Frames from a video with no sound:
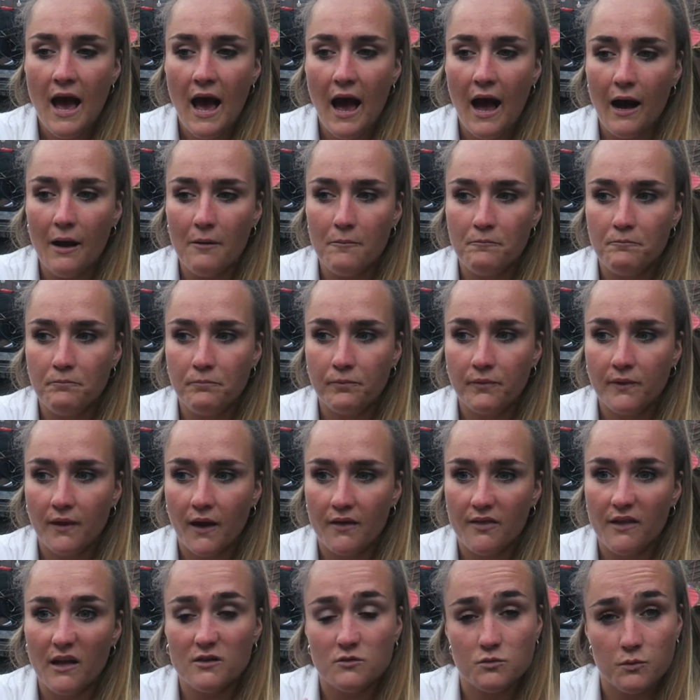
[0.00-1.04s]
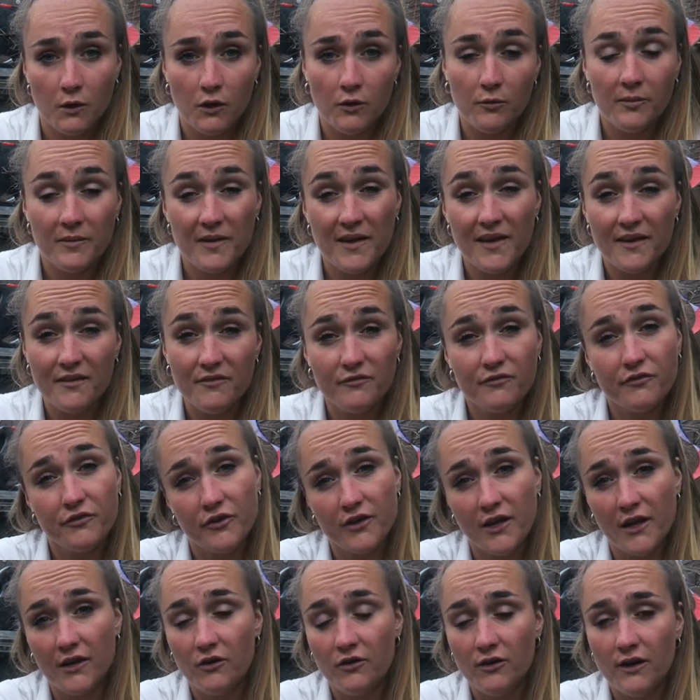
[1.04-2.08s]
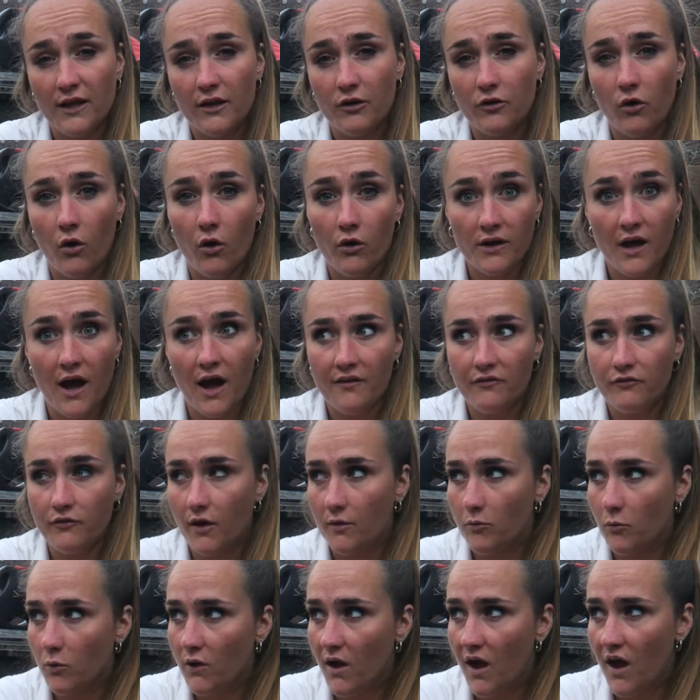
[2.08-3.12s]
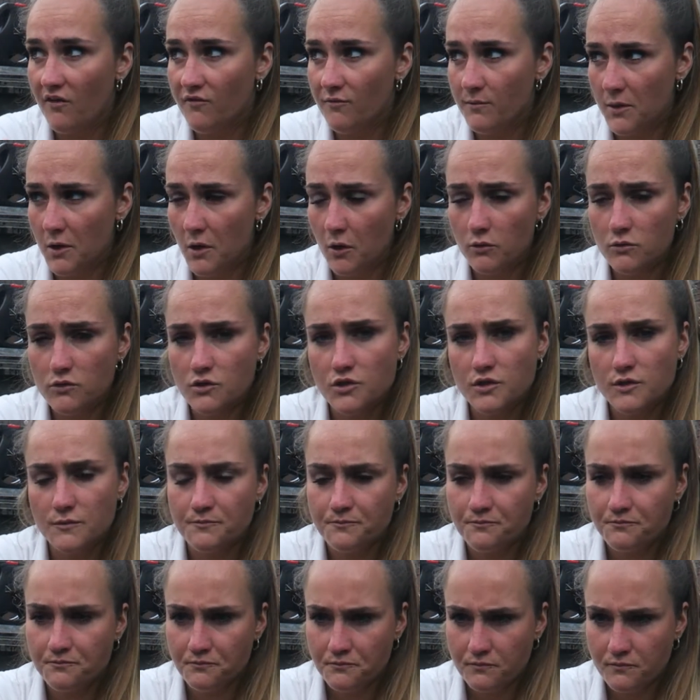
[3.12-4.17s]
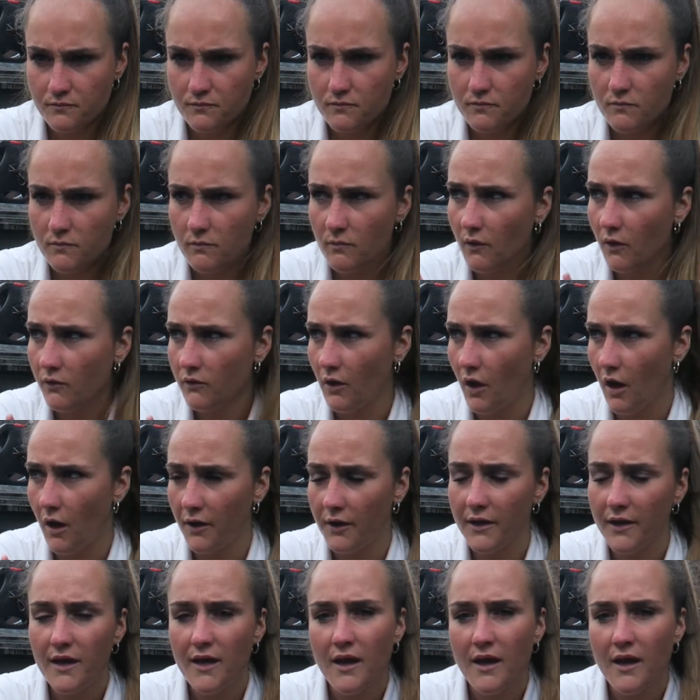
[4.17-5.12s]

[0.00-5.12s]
And that's what I'll be eating for dinner later on. After I'm gonna have my oats now,